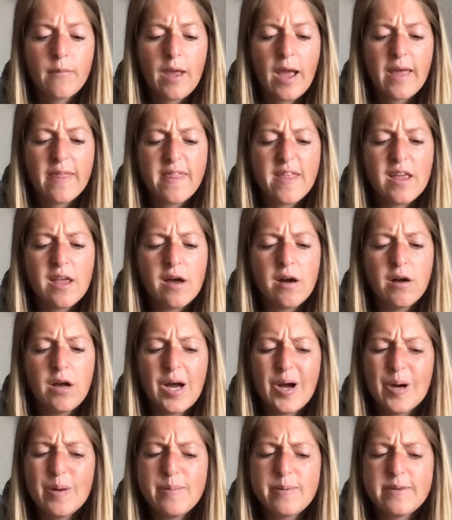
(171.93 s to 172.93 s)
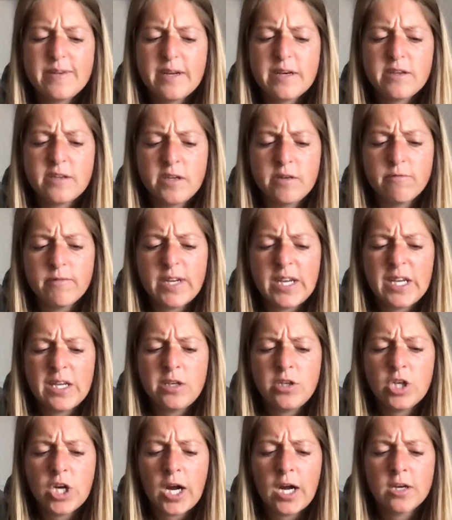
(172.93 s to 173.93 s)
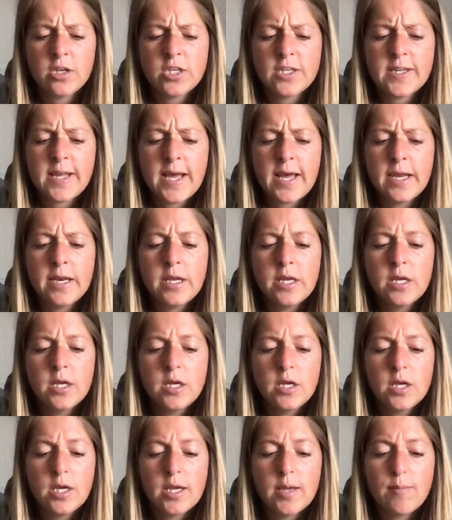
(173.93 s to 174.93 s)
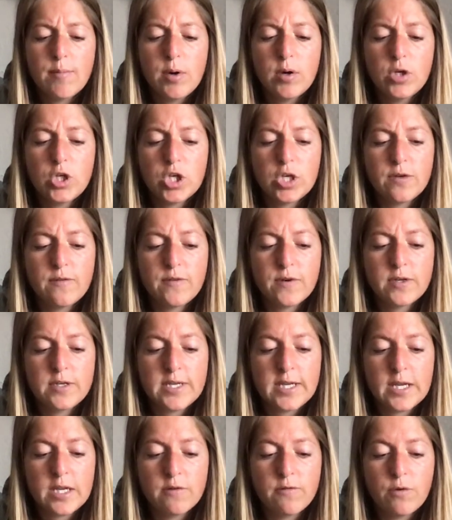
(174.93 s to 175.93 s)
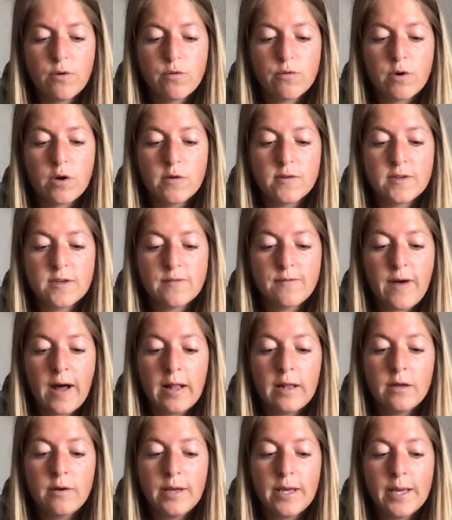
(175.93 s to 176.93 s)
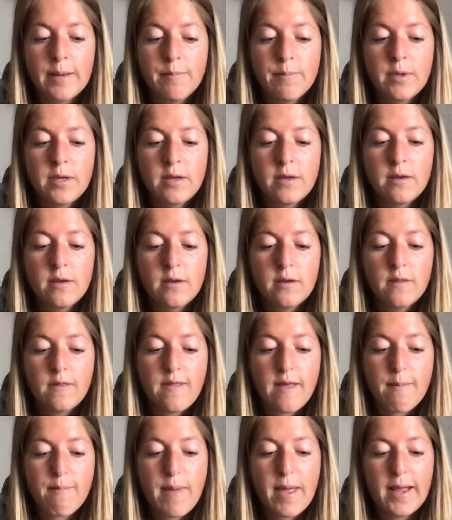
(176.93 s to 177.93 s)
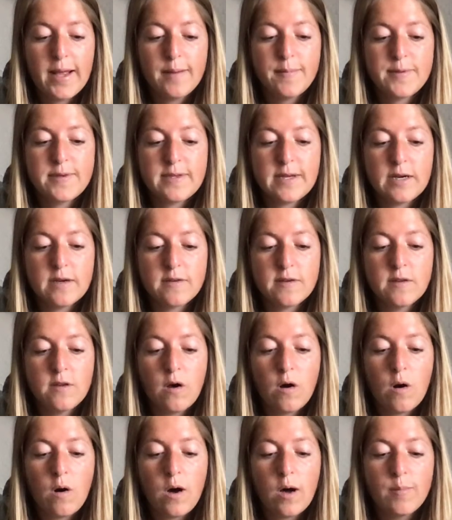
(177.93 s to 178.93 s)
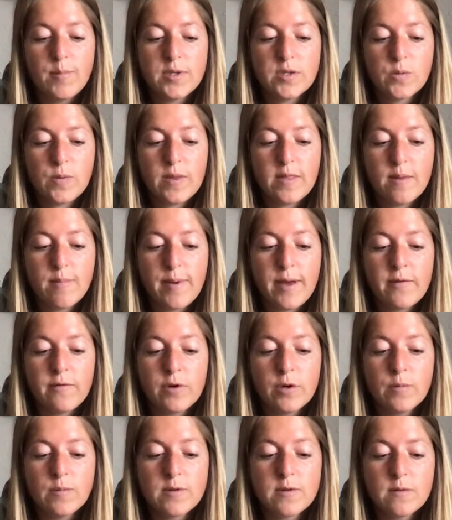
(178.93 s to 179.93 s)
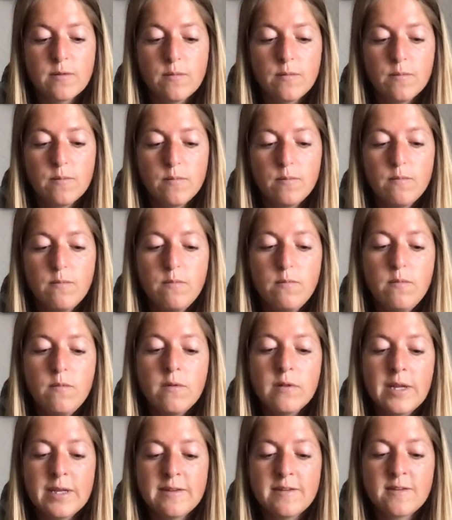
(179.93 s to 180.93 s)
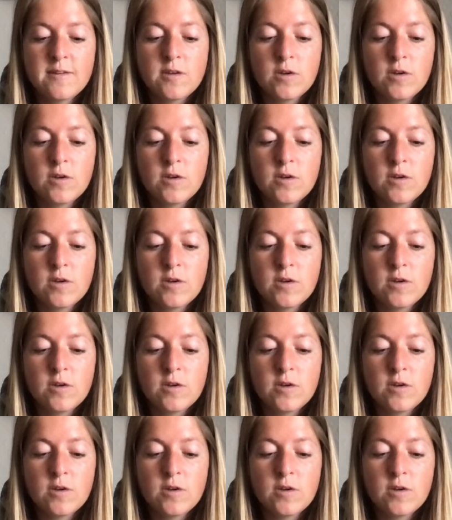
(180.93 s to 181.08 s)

I think I'll go upstairs and read, Josh said. He motioned for Dink and Ruth Rose to follow him. They met upstairs in the hall between the bedrooms. Let's